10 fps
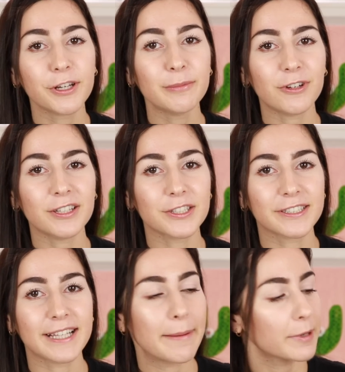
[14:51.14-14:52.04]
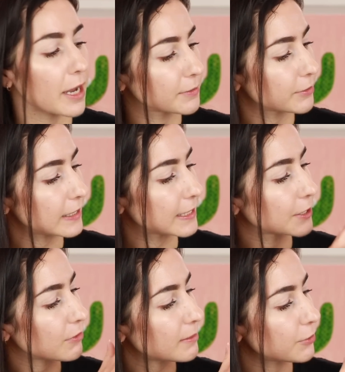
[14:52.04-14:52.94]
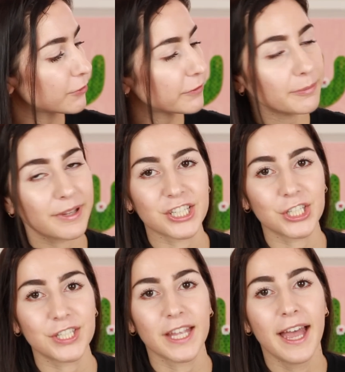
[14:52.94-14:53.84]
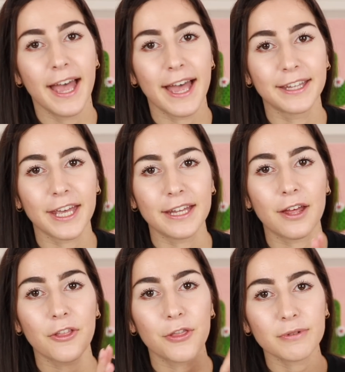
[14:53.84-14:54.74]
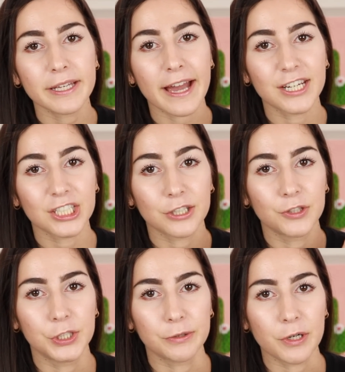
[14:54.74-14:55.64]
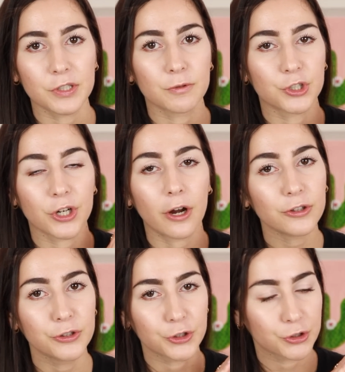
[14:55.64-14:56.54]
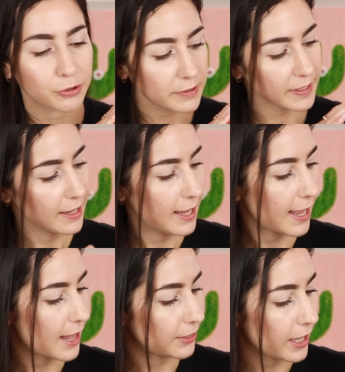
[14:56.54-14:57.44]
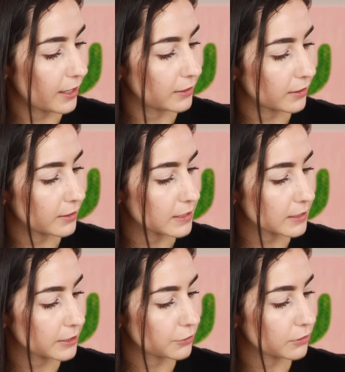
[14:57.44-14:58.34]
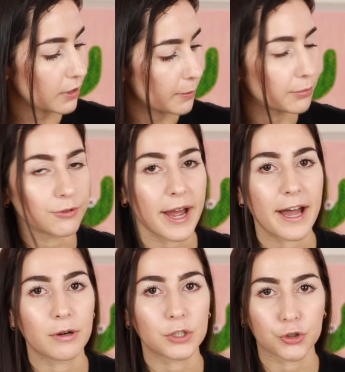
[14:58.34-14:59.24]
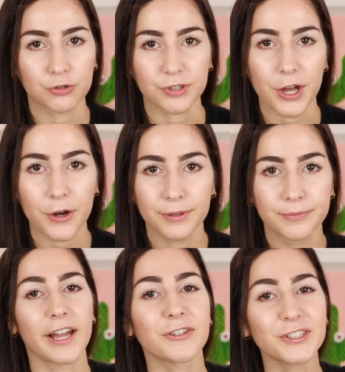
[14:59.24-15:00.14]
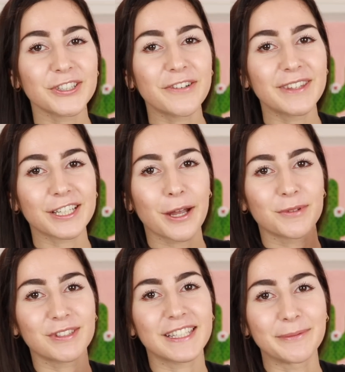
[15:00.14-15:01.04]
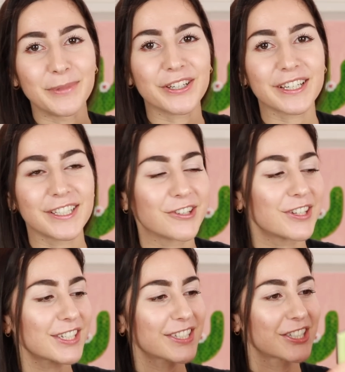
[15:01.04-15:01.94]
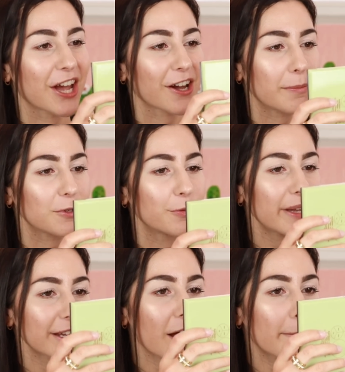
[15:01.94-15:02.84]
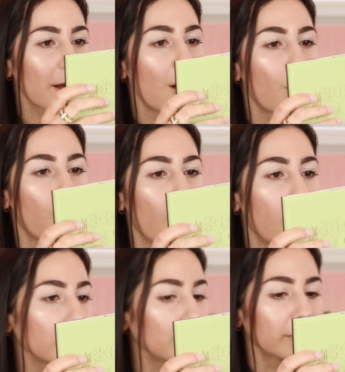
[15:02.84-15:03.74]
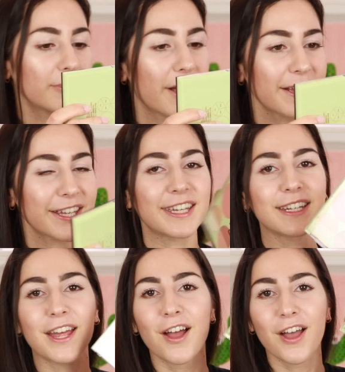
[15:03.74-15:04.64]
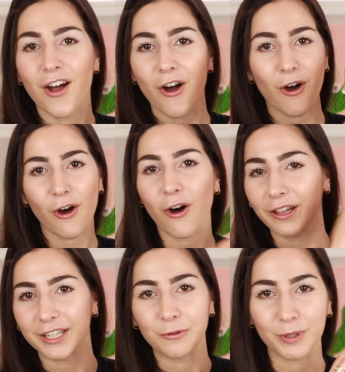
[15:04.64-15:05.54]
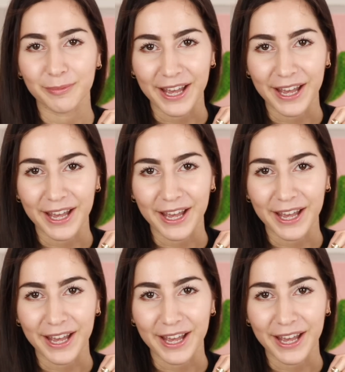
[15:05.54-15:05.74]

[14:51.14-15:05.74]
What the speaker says: Chloe Bareilles collab comes with these 3 beautiful blushes and then 3 eyeshadow duos, which are all neutrals, and then this little brow trio. I also love that it comes with this mirror because you can just check up your makeup while you're applying it all in one